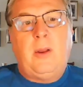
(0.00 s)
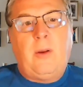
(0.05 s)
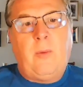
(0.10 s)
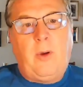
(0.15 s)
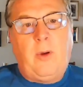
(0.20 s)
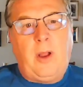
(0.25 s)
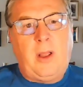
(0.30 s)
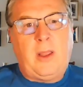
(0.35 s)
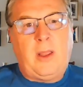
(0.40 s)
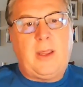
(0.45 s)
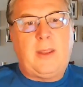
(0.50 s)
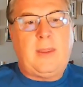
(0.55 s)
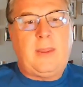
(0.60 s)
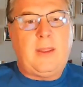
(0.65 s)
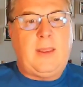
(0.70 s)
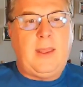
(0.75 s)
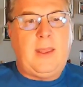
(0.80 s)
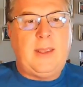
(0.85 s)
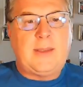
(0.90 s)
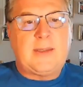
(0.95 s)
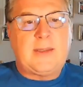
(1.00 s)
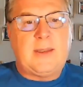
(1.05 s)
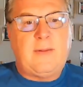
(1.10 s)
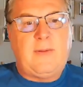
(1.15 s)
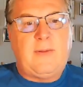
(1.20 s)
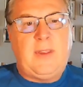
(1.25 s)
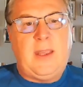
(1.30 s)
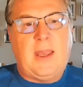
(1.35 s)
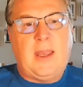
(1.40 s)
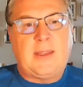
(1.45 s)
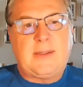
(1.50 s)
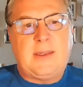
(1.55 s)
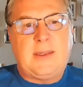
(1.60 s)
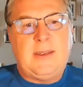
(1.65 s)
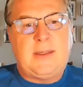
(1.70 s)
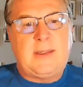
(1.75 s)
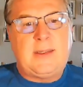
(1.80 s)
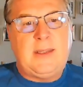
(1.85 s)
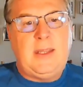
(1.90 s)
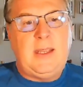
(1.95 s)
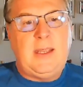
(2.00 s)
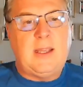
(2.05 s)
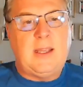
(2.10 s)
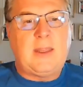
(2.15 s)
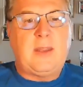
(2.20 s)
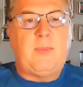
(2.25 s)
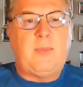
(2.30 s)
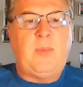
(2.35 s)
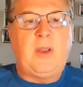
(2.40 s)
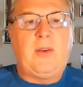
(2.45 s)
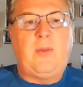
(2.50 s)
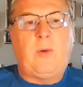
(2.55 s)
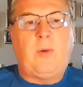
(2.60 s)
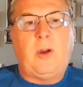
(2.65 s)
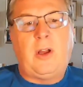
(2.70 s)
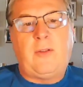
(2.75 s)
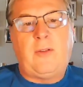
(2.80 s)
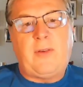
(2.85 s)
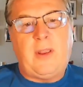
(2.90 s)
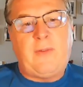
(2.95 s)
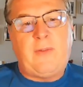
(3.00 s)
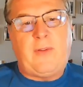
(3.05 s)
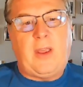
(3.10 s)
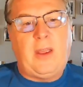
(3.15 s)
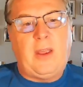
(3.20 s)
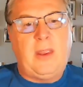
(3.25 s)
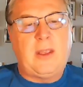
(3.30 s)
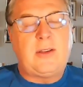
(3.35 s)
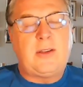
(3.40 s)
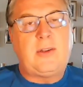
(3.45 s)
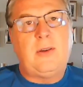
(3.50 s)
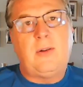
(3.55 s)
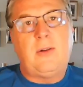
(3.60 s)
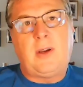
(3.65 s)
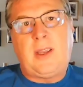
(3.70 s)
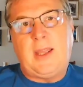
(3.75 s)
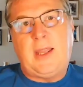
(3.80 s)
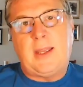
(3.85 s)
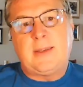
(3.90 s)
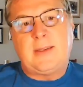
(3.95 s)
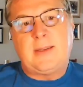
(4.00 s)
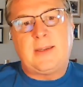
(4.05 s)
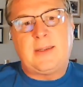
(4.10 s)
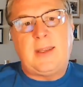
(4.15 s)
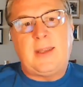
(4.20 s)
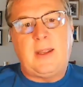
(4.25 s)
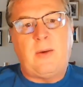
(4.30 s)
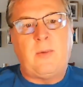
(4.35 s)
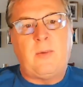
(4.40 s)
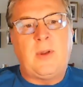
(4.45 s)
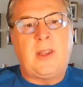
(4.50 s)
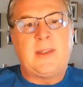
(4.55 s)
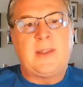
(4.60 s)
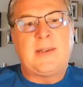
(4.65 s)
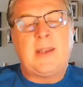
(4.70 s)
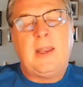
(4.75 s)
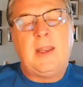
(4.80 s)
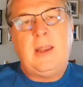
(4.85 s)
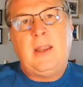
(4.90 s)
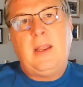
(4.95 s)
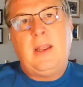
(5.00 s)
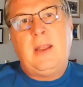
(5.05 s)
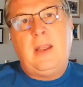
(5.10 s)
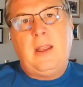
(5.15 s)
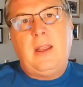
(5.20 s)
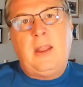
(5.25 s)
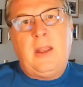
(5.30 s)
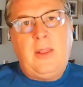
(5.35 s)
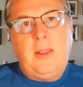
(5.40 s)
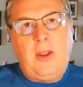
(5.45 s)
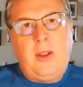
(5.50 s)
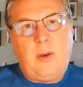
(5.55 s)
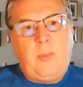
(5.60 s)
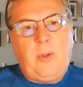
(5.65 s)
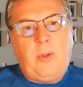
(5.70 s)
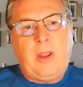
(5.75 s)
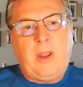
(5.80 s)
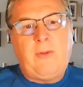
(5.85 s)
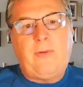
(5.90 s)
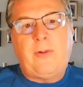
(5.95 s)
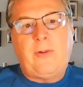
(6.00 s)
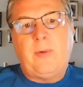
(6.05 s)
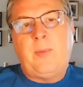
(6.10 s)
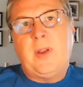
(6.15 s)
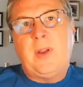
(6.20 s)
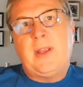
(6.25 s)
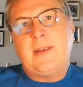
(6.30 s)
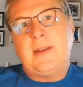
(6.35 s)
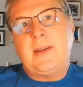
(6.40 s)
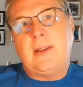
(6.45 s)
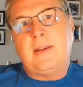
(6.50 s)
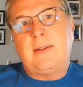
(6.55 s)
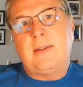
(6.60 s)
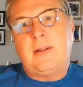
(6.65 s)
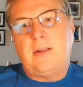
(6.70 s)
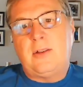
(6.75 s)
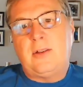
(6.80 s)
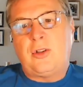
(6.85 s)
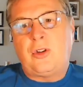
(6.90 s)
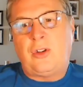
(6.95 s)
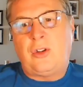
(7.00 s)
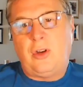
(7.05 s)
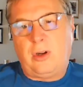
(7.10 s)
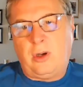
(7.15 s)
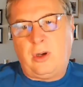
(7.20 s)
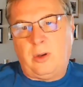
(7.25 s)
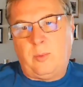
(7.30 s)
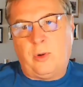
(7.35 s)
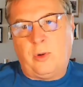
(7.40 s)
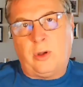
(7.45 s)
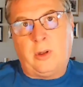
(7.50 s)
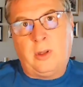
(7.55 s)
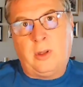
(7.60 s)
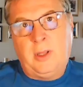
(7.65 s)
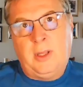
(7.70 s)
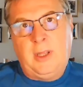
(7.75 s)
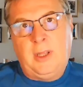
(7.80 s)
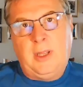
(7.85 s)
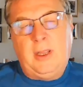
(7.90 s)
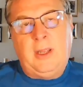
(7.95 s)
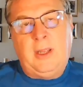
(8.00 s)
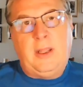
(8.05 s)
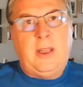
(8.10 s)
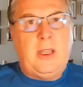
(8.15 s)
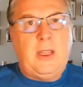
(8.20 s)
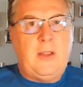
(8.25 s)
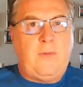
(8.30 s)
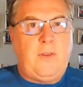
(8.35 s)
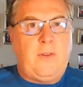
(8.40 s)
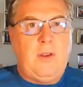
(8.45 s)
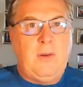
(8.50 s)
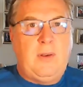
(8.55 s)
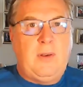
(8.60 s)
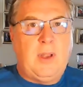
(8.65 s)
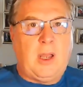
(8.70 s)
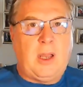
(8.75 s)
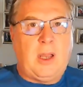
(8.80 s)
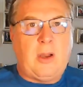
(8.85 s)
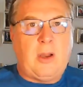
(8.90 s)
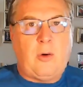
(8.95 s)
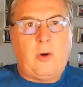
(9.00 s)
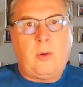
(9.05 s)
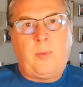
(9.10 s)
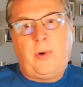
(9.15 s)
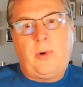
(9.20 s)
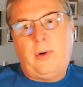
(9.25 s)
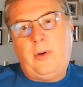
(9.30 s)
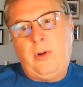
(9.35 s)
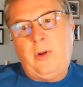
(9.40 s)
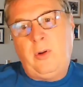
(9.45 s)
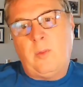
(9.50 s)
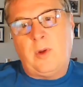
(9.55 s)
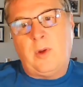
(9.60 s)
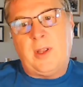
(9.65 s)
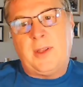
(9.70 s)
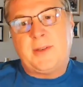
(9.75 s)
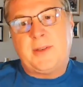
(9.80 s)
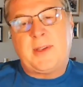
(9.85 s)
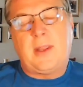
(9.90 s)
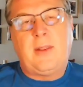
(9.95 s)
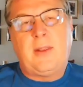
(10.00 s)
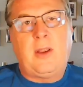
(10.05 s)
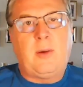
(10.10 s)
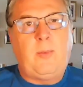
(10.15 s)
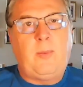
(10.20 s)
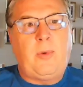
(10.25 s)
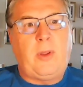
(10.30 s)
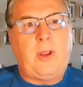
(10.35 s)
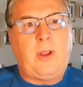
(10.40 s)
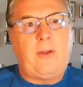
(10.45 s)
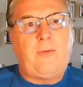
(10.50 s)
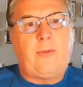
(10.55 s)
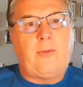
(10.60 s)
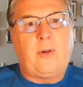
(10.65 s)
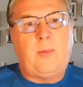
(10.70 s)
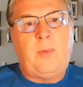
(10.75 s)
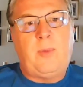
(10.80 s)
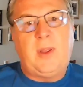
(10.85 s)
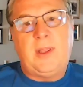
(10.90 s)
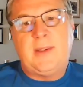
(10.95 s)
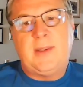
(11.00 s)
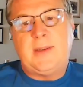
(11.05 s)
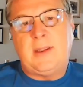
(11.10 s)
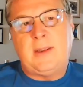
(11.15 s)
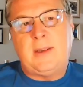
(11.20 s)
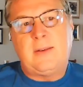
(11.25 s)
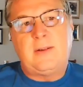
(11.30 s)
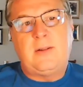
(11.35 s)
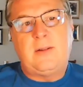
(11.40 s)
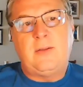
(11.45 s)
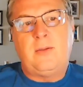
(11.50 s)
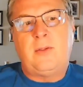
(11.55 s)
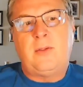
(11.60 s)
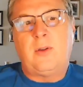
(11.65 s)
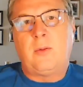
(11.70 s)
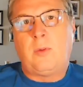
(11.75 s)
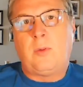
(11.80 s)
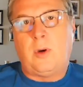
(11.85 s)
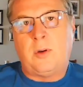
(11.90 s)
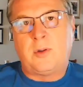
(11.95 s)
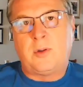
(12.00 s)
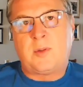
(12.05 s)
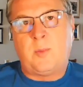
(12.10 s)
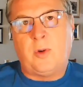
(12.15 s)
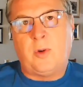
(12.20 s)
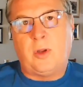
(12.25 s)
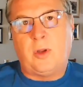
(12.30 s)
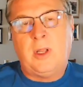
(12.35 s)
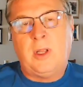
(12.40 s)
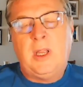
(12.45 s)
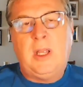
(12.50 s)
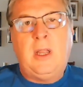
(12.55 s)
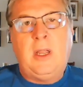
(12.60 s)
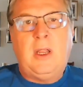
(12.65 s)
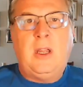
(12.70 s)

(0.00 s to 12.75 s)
Well, in the case of the SEC and the Big 12, if LSU or Kansas State wins, they're playing for bids into the Sugar Bowl. If Utah or Purdue wins, they're playing for bids into the Rose Bowl.